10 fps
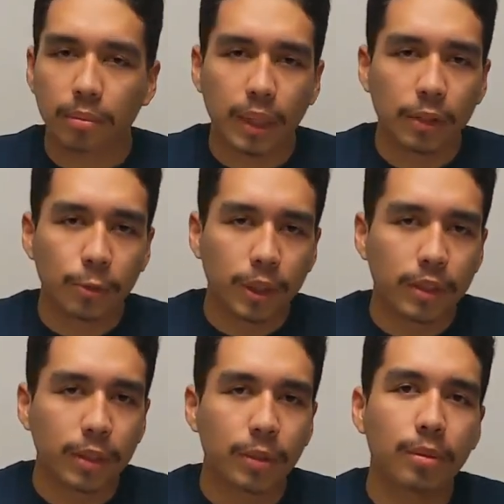By
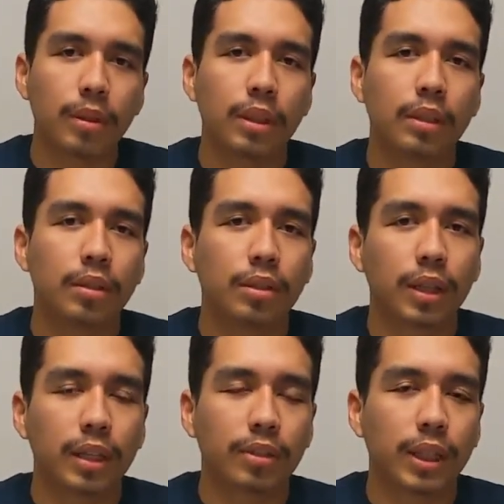doing so, you're
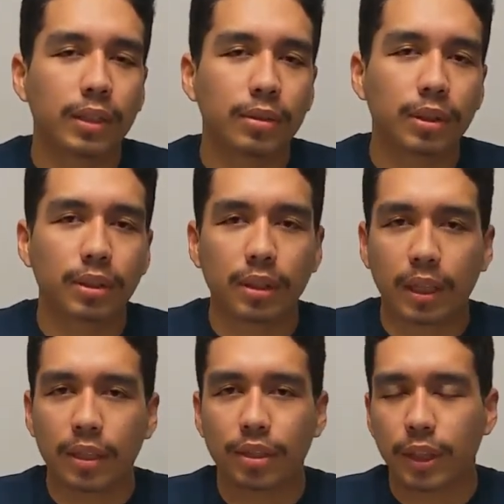not trying to just
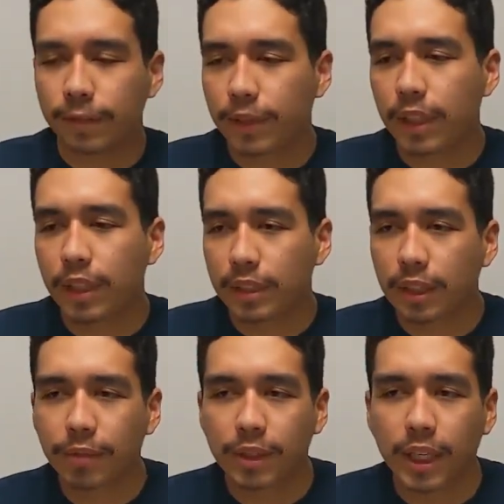shift
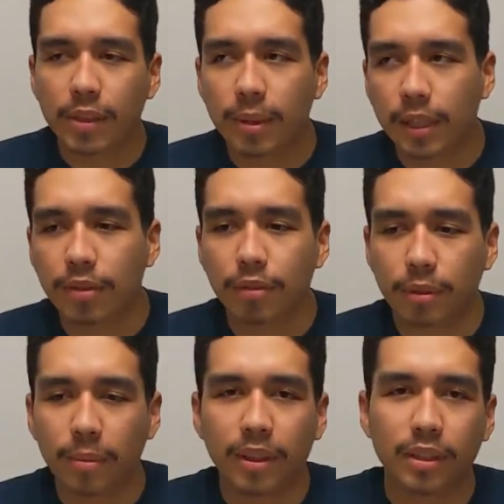gears every time like you're
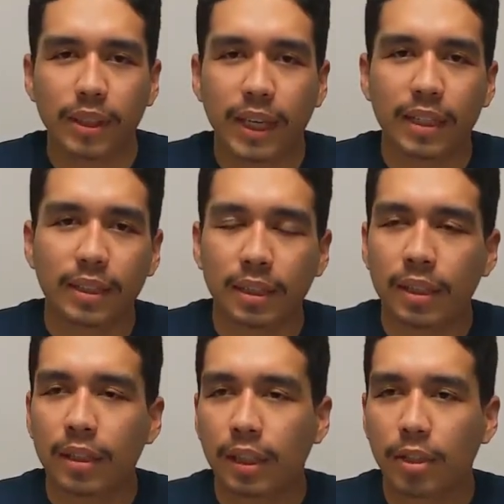remembering a task.
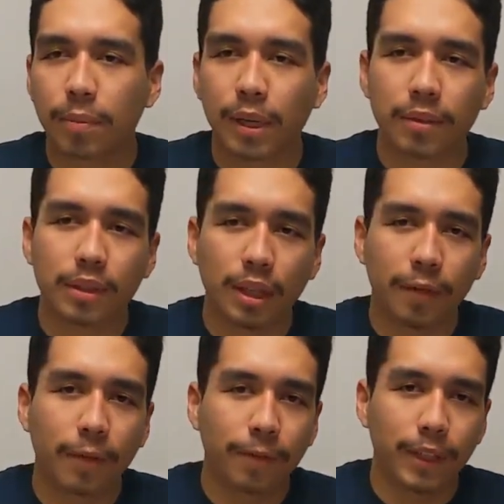Like you're probably
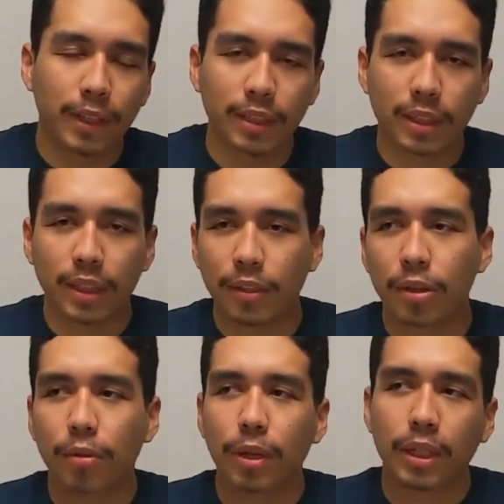studying for physics and
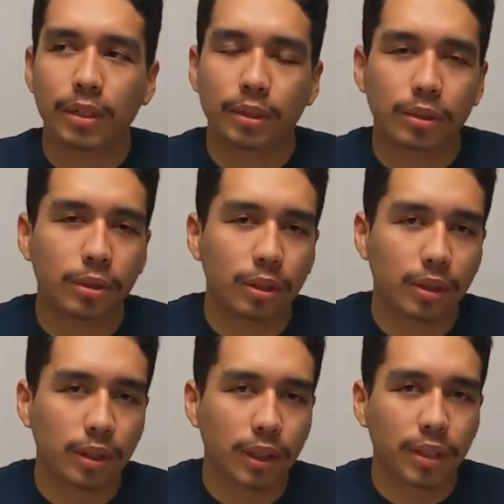then go wash
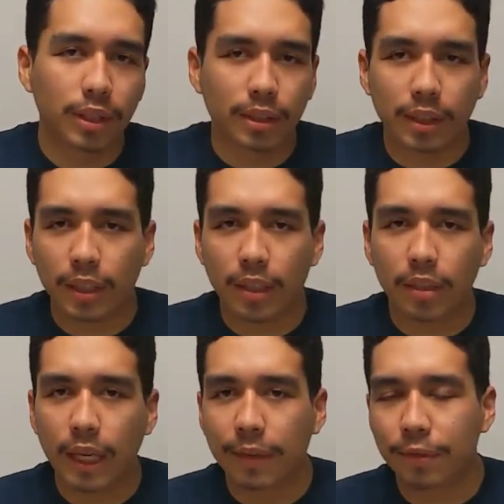the dishes and
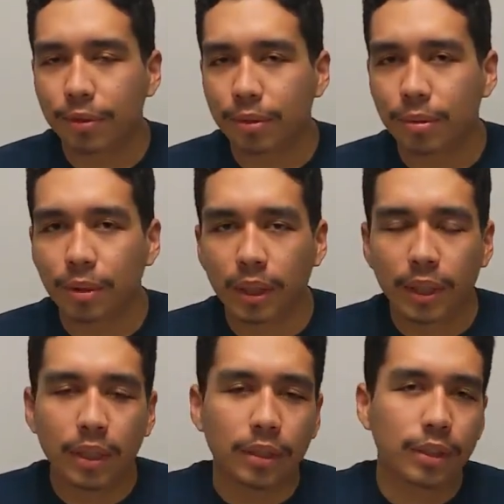then have to
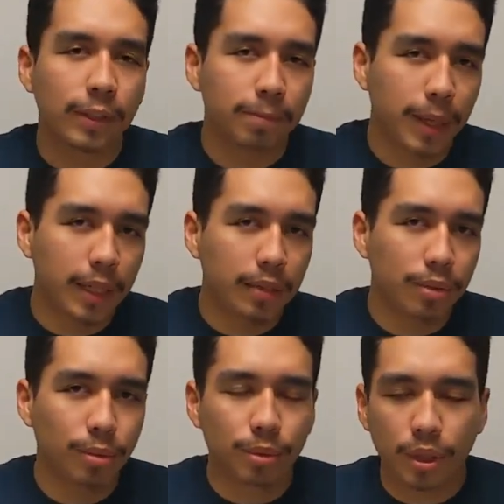shift back
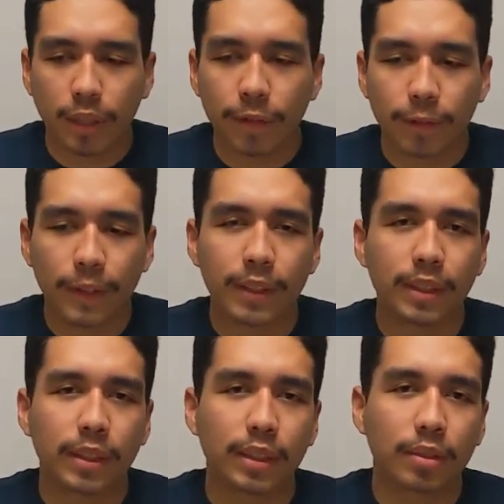to studying for physics.